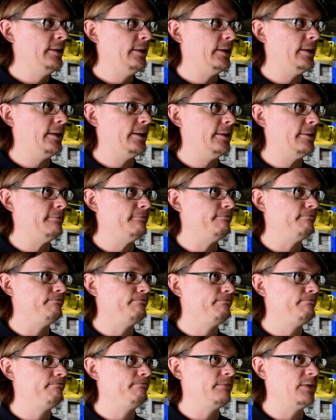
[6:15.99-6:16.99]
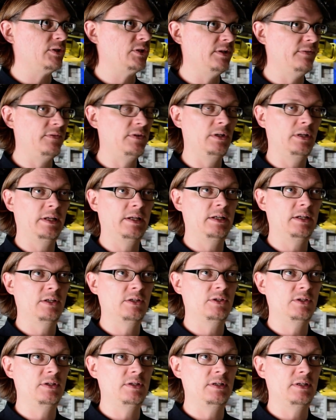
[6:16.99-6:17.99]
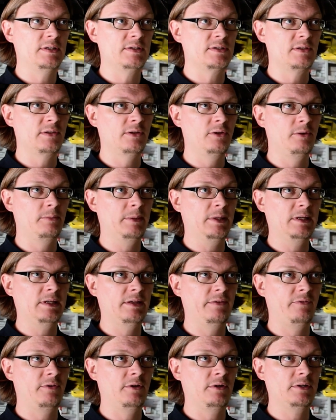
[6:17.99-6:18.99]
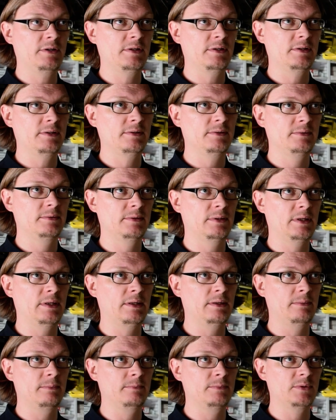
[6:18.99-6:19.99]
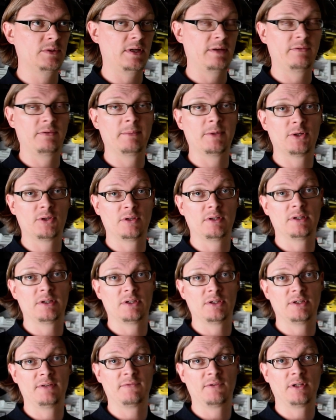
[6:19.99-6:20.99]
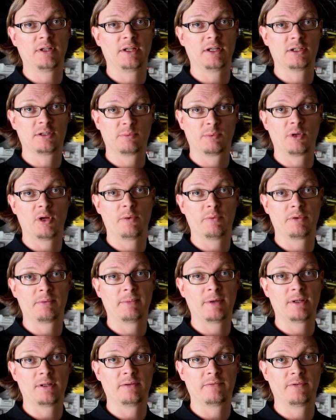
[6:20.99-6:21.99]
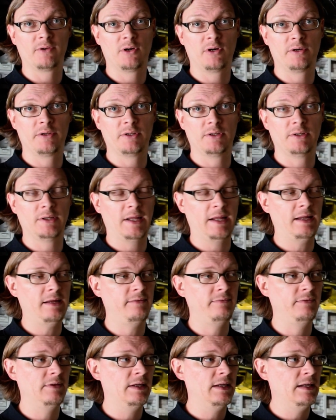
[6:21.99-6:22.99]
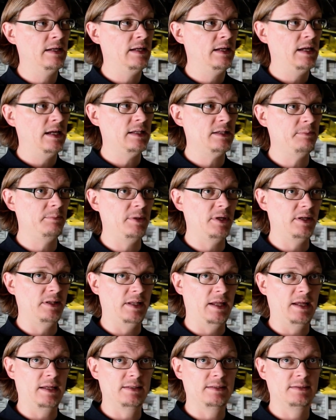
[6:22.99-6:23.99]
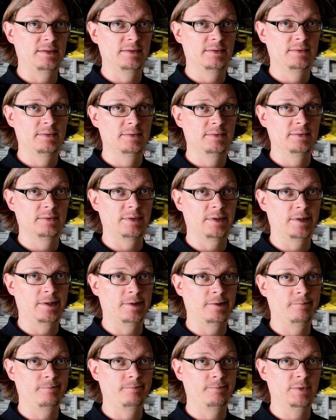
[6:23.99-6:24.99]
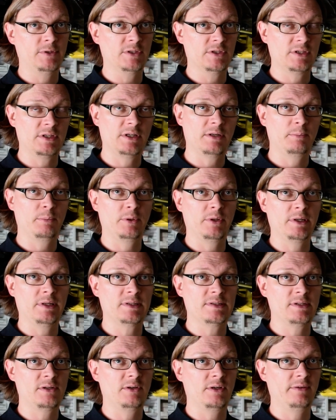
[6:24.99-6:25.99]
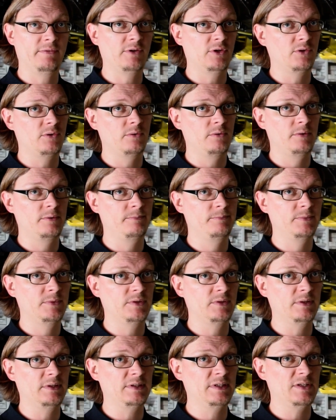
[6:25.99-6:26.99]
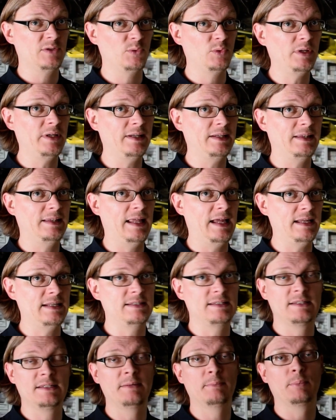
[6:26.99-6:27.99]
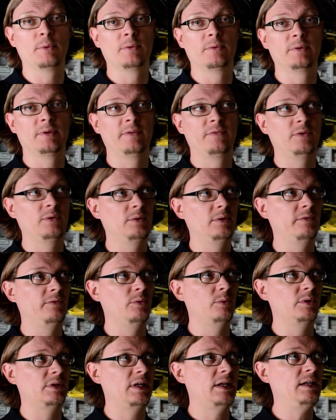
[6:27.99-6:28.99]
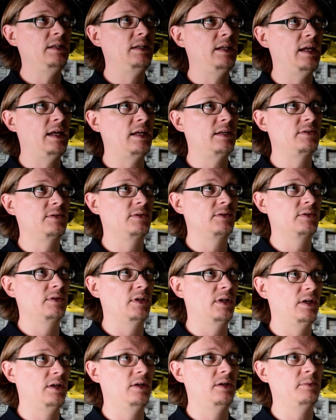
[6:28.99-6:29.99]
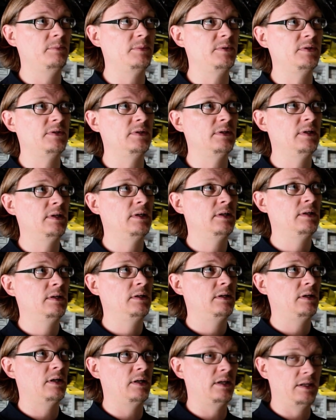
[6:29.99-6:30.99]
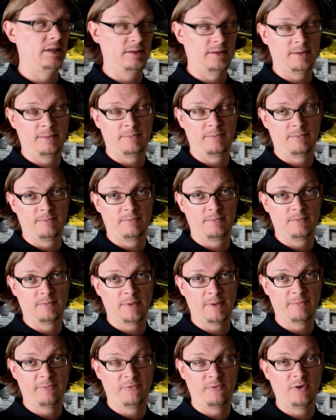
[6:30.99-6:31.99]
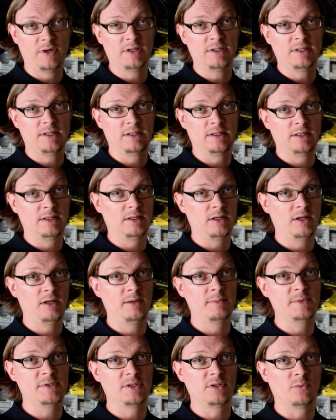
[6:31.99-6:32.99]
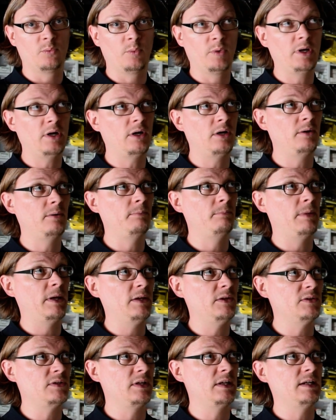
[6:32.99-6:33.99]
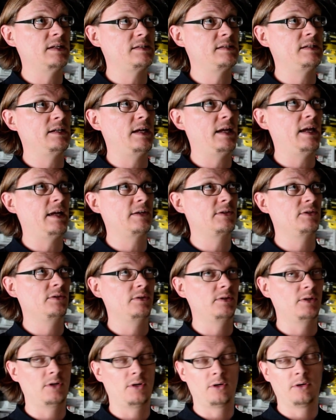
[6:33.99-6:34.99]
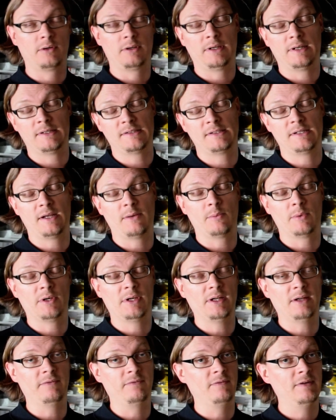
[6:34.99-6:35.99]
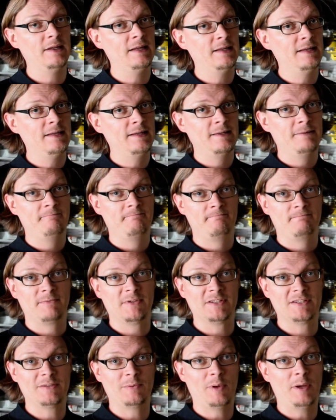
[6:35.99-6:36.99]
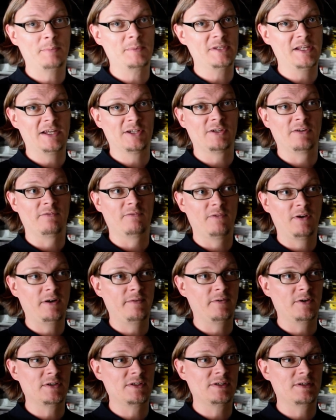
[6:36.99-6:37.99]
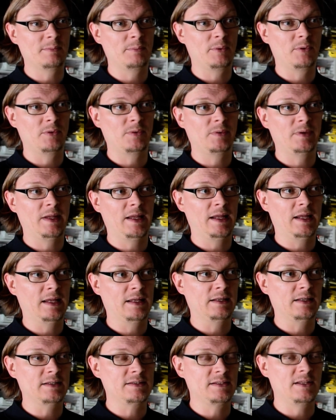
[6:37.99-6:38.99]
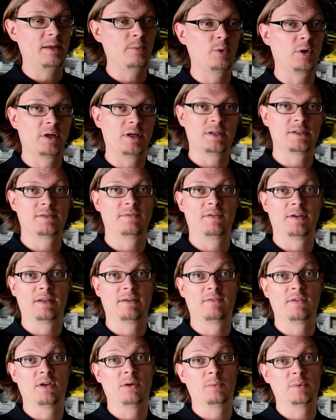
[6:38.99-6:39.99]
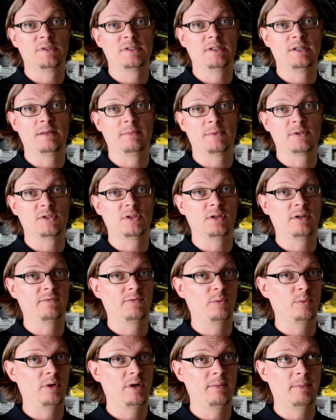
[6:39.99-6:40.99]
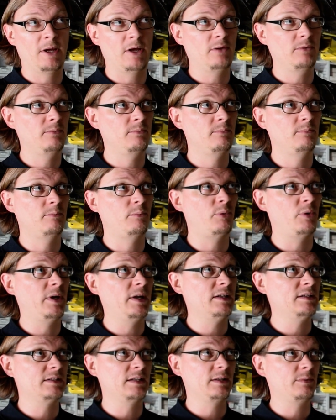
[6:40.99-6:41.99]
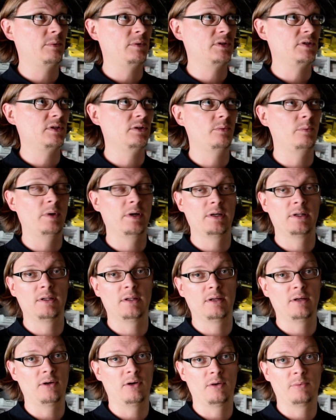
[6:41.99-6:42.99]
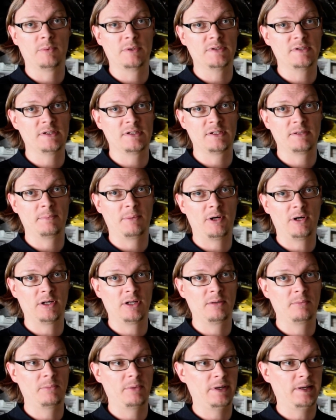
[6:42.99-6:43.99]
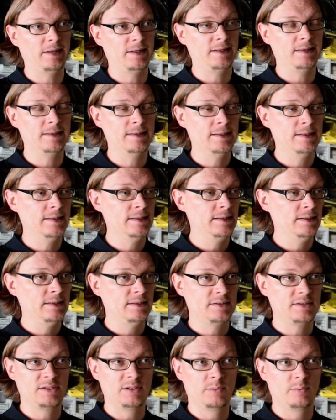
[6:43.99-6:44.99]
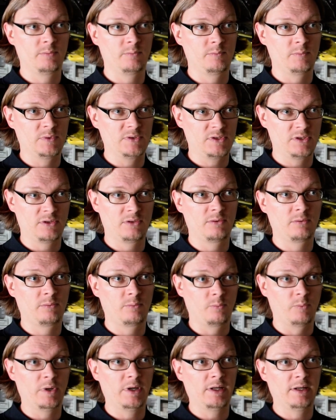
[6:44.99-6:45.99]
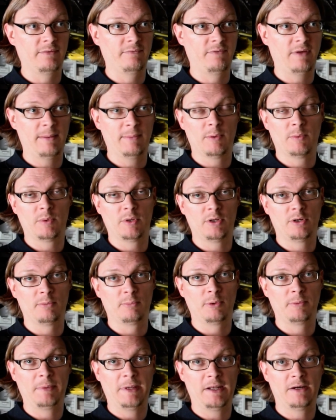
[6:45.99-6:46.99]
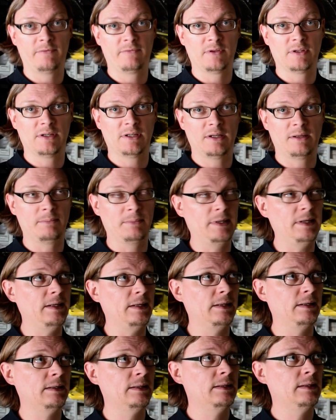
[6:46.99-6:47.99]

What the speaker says: The shifter linkage is a little bit different, so you have to make sure that the shifter linkage will go with the model of car that you have. And then beyond that, you just need to put in a center diff controller. So it's really that simple. If you retain the axles and the hubs up front, and then the hubs in the rear by using an STI axle and an STI rear diff, the swap is actually very, very simple, and it's a lot more cost effective than it would seem, because you don't have to worry about brakes. Like, we're still running the R160 parking brake, we're still running 5x100 bolt pattern for the time being.